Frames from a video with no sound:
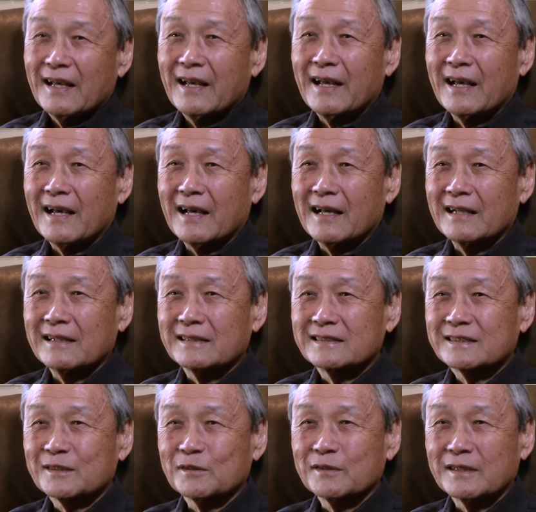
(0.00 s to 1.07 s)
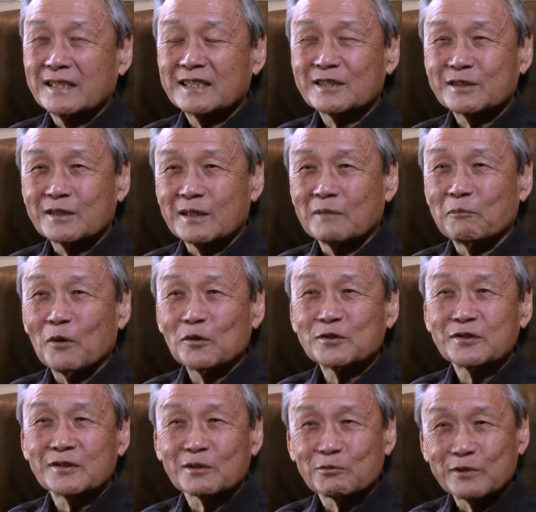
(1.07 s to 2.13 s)
And so
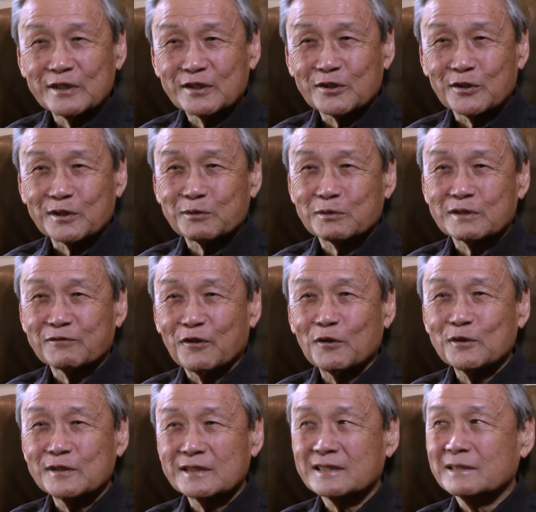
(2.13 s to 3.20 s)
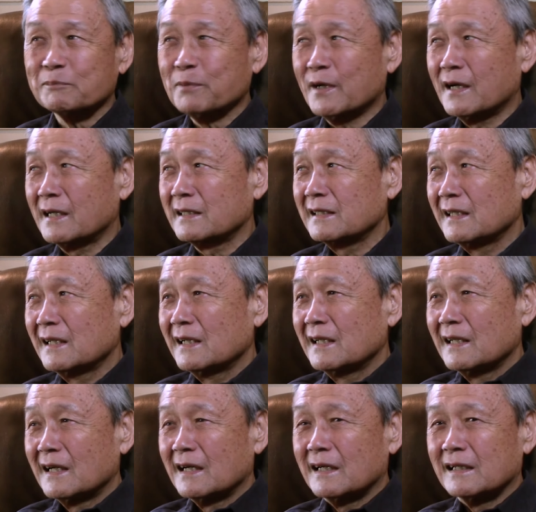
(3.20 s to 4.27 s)
most of the research was focused upon
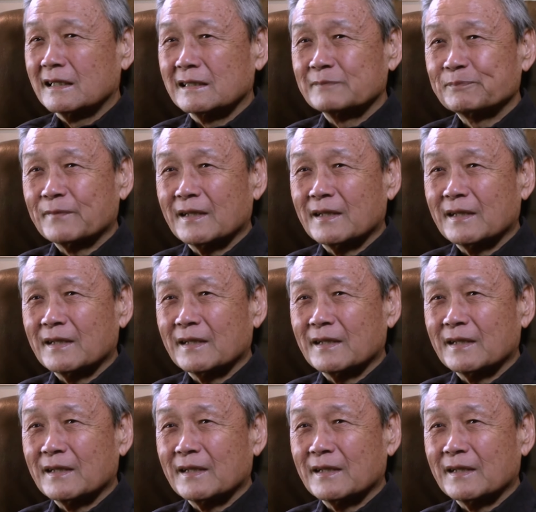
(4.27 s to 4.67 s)
uh,